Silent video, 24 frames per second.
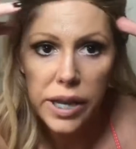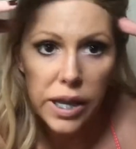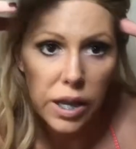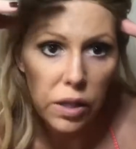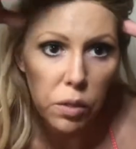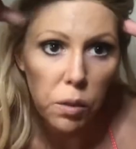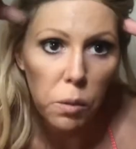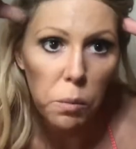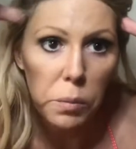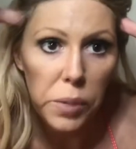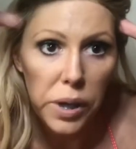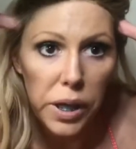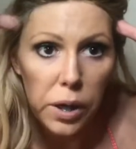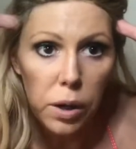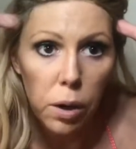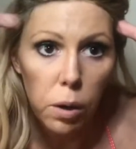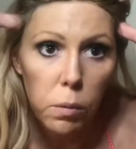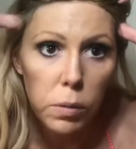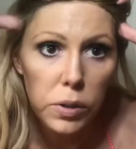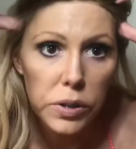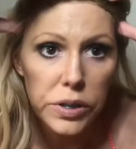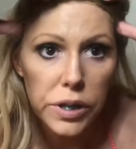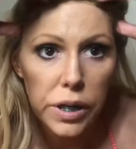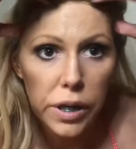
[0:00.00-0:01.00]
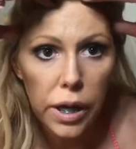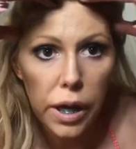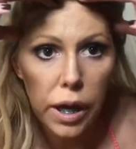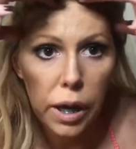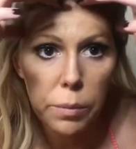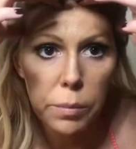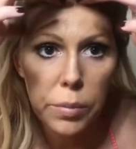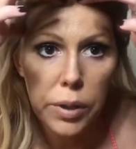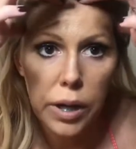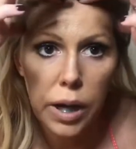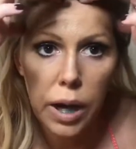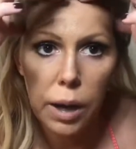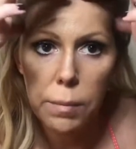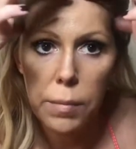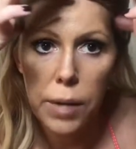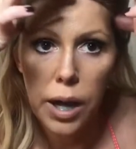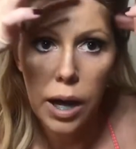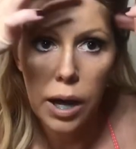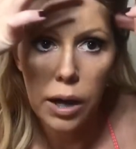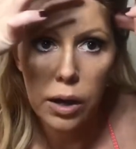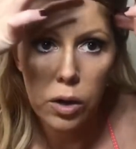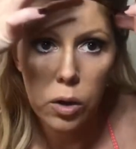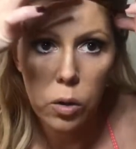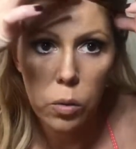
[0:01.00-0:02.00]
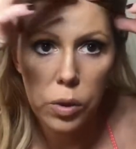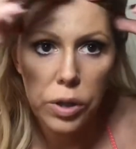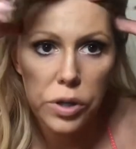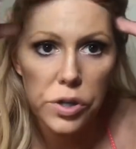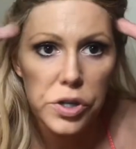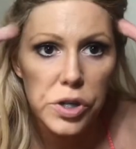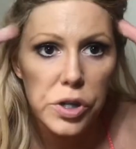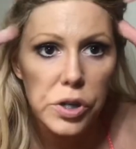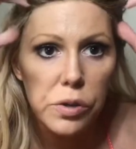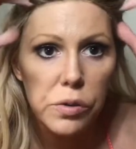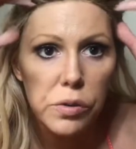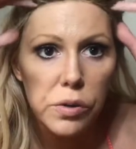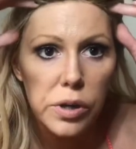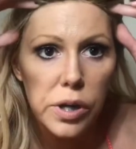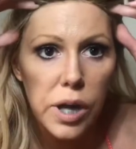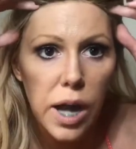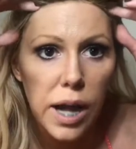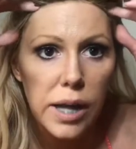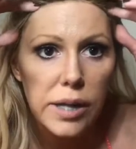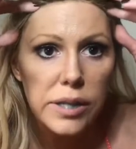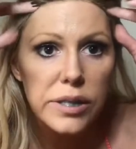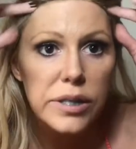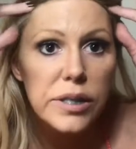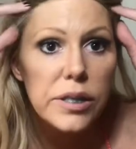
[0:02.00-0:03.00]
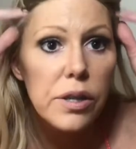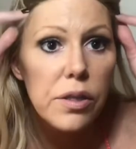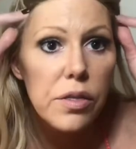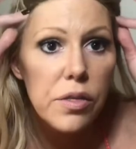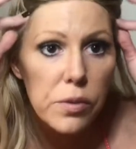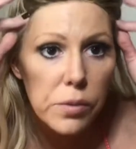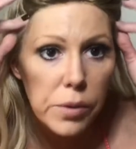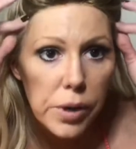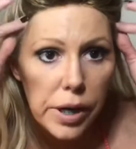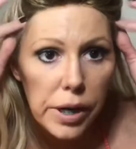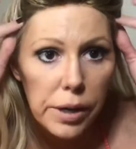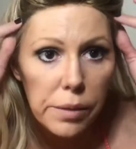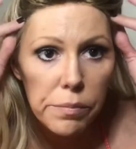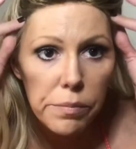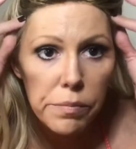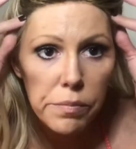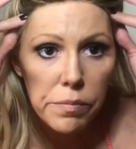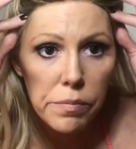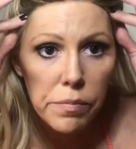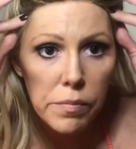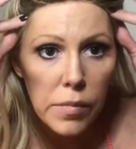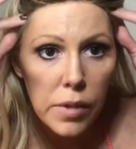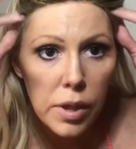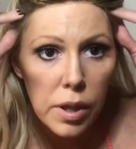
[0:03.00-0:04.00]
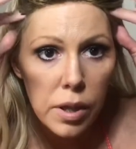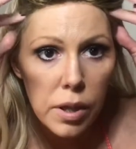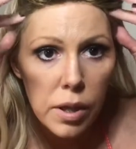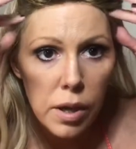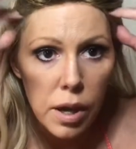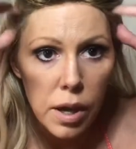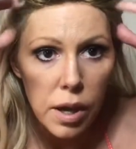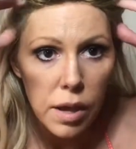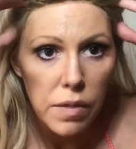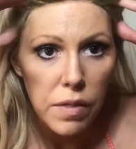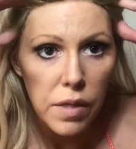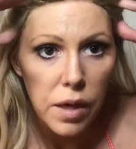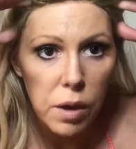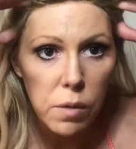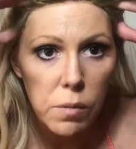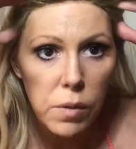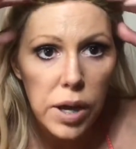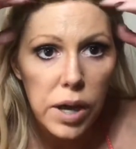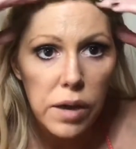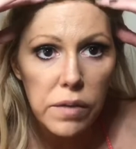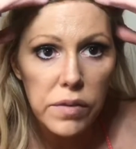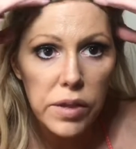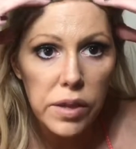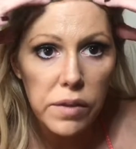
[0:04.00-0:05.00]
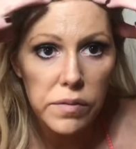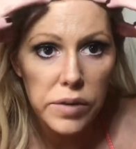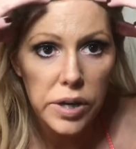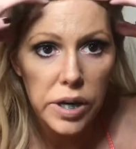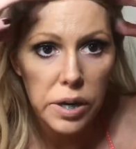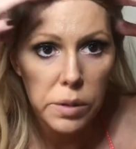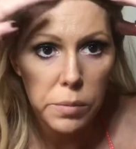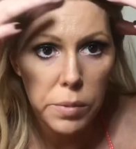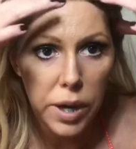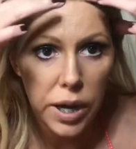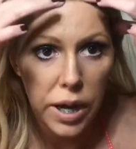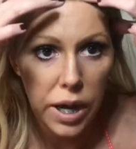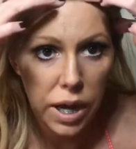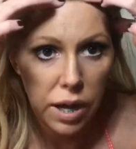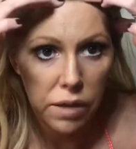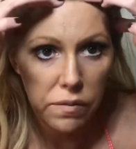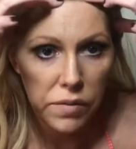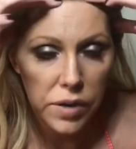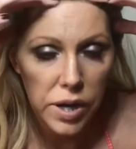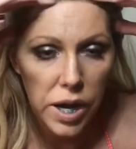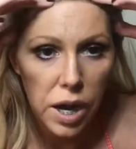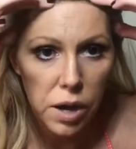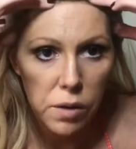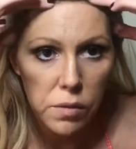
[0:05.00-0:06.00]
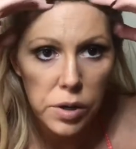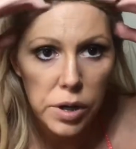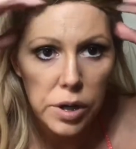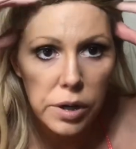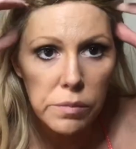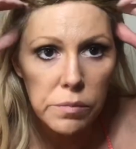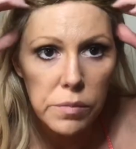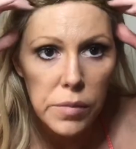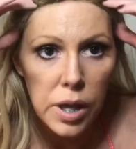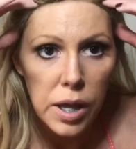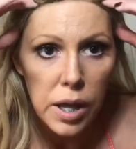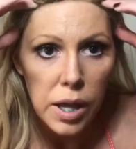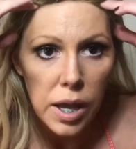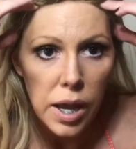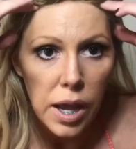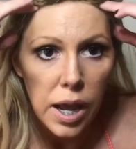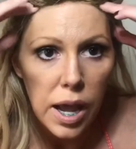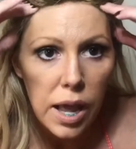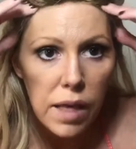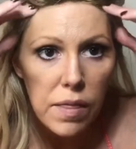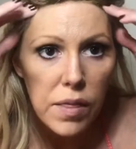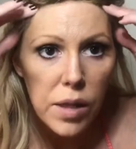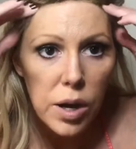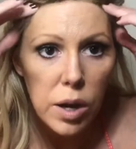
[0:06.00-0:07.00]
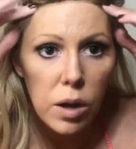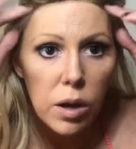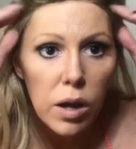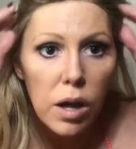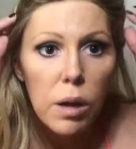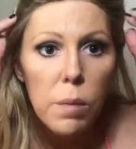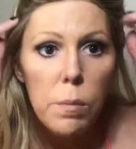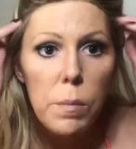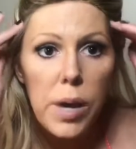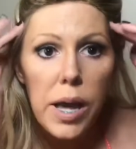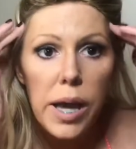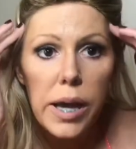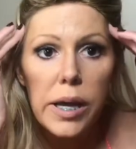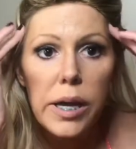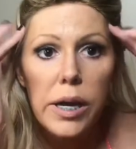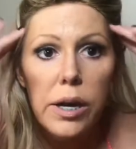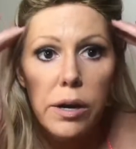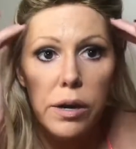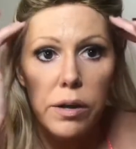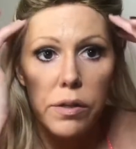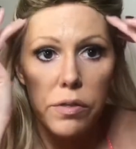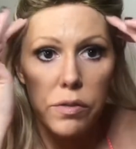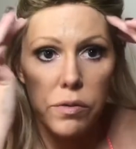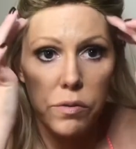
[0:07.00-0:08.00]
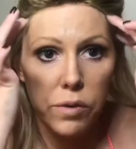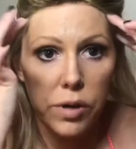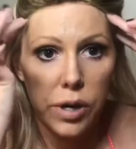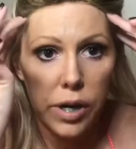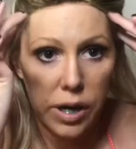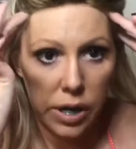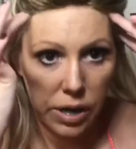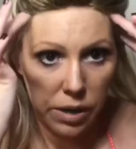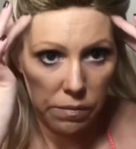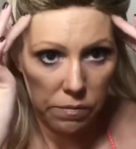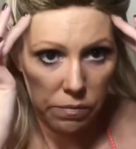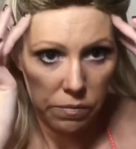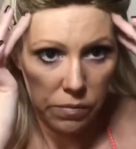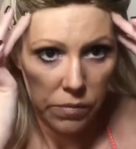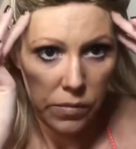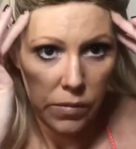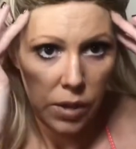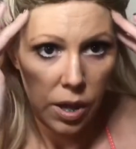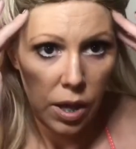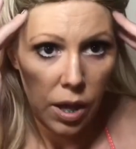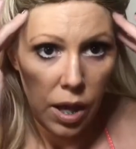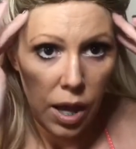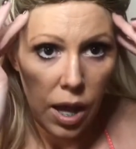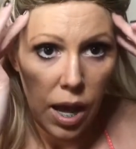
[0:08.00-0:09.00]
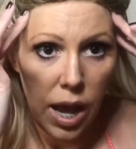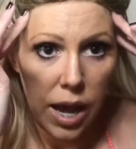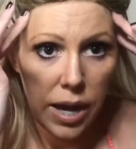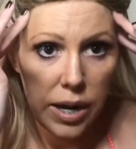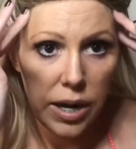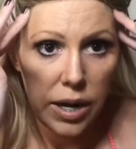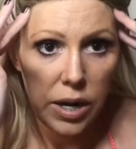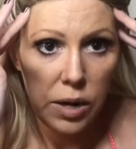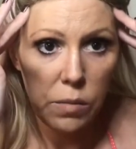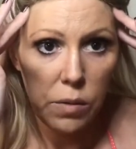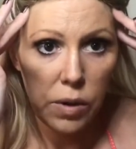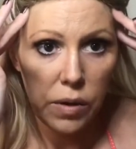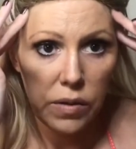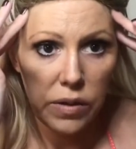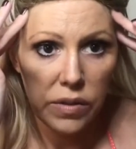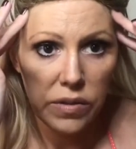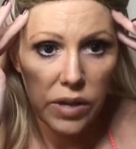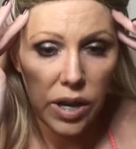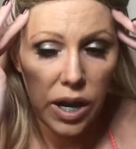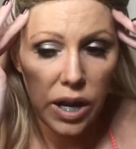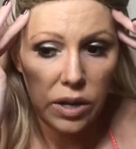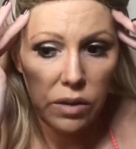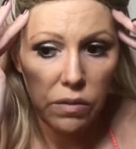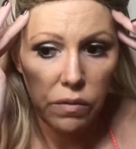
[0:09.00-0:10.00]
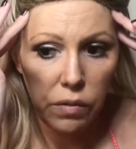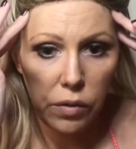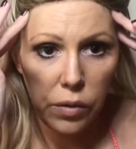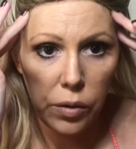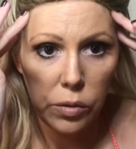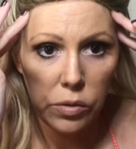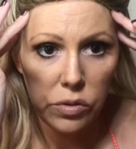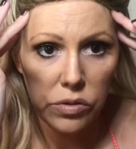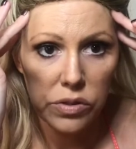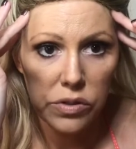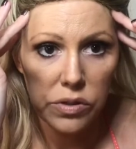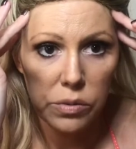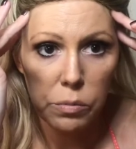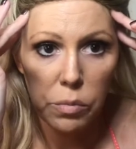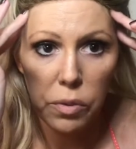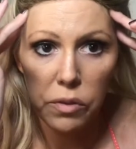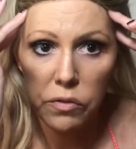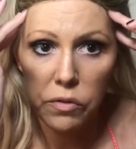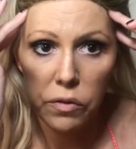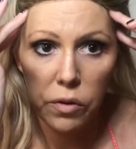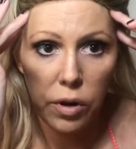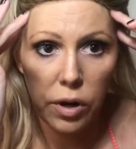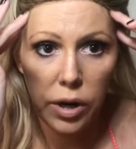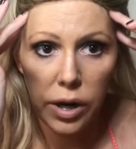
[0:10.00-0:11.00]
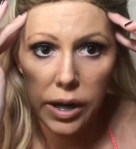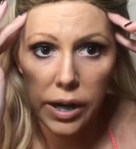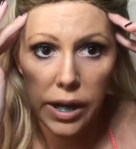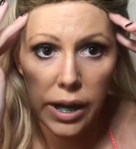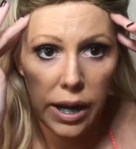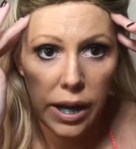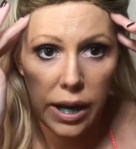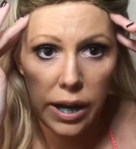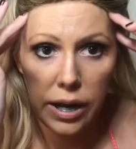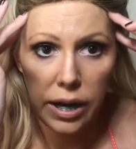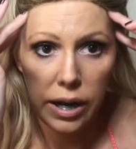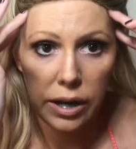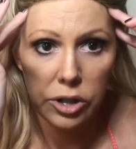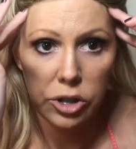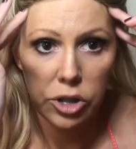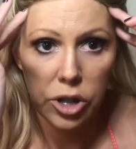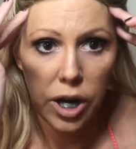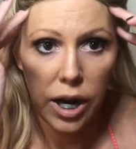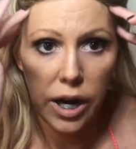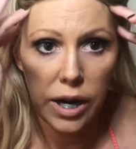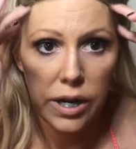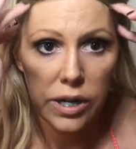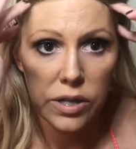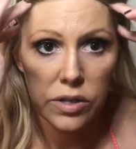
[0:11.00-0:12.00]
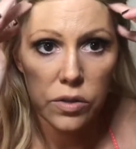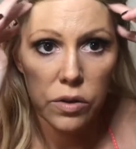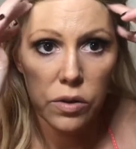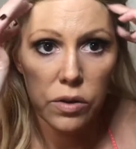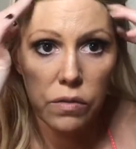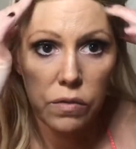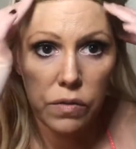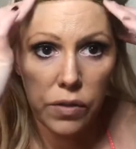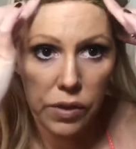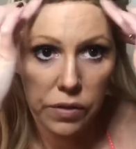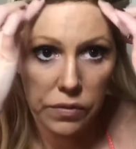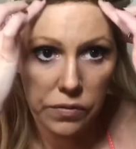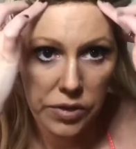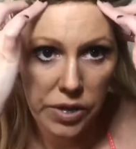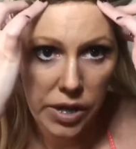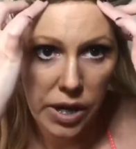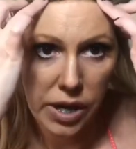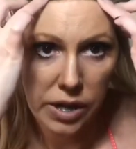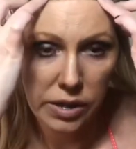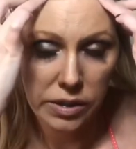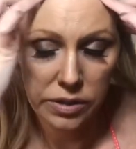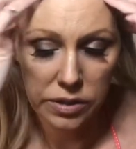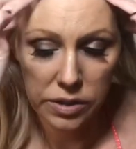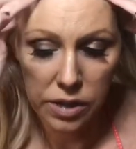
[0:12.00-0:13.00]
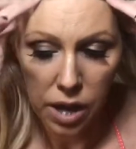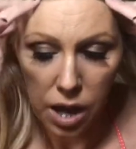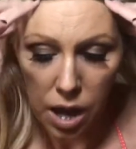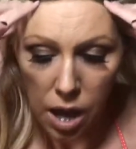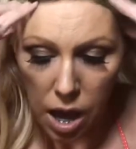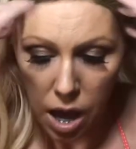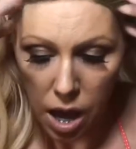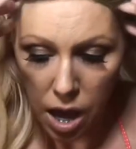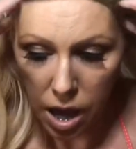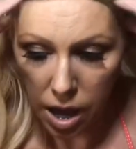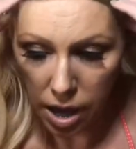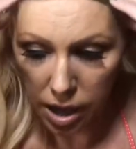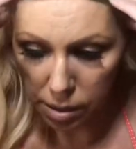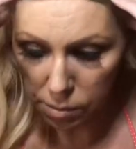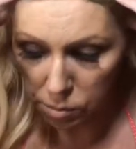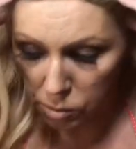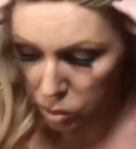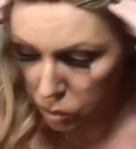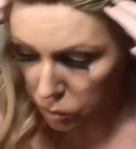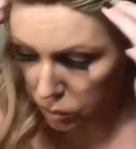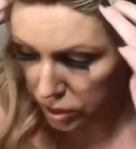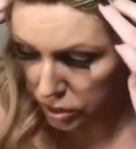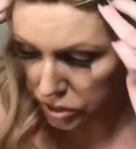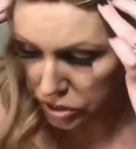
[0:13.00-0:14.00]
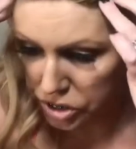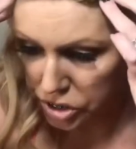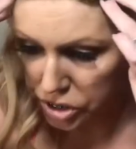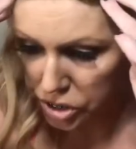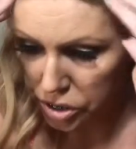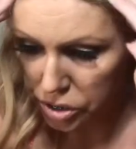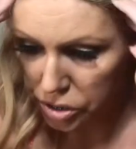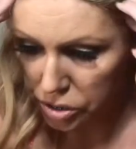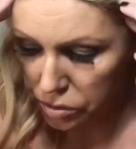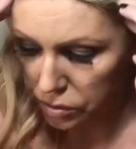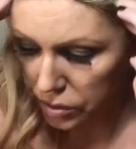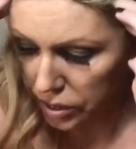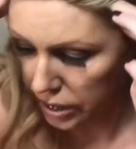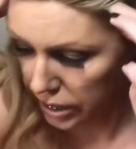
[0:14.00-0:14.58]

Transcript: take a little peek, oh, what's gonna happen? I'm not going to, not until 3. That way I've given it about a half an hour, and then I'll come back here at 3, and anywhere that's kind of loose before, again, I try any sort of lift test, I'm going to